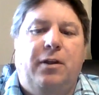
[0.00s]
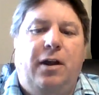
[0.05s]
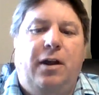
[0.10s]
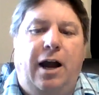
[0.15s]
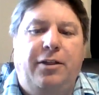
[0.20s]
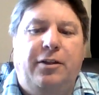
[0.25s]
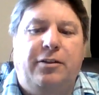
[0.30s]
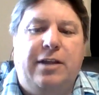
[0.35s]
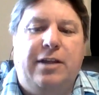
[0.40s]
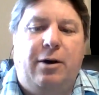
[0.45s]

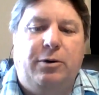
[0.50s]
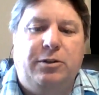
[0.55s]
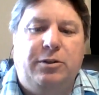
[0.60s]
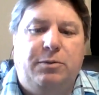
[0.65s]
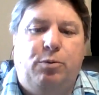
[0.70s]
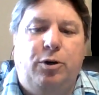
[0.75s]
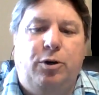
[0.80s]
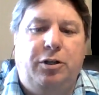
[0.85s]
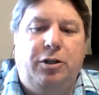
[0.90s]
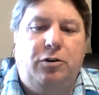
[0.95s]
I thought that was
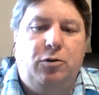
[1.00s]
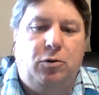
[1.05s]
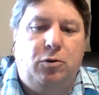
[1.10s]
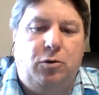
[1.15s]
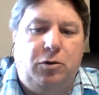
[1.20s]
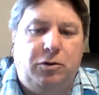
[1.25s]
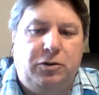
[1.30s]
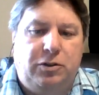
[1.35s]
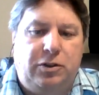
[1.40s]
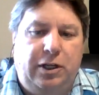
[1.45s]
pretty
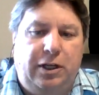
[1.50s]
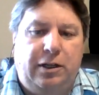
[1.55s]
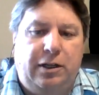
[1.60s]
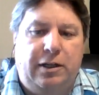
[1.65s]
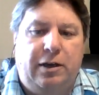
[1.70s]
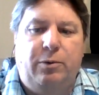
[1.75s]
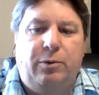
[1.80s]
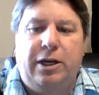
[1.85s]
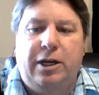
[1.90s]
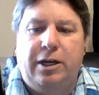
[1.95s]
cool, seeing
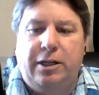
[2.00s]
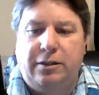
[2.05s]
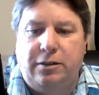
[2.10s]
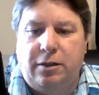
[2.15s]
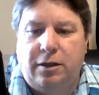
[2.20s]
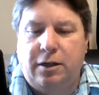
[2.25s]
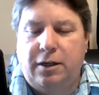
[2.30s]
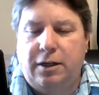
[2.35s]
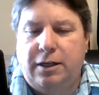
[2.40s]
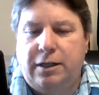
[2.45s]
that we had
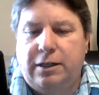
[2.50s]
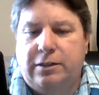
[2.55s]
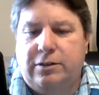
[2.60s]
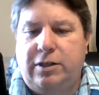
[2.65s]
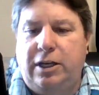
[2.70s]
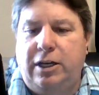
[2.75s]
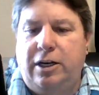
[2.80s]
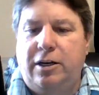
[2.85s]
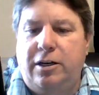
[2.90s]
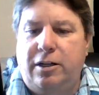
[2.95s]

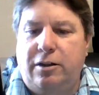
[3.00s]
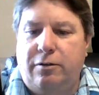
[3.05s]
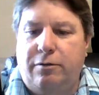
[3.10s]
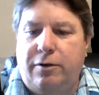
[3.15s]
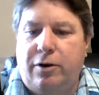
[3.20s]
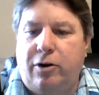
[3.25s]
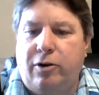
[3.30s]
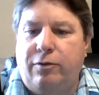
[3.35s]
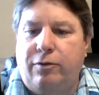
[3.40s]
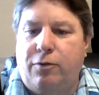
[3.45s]
seen it in the
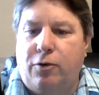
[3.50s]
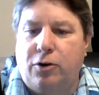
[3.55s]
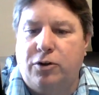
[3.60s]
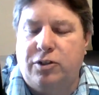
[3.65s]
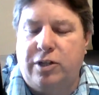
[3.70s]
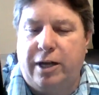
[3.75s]
very first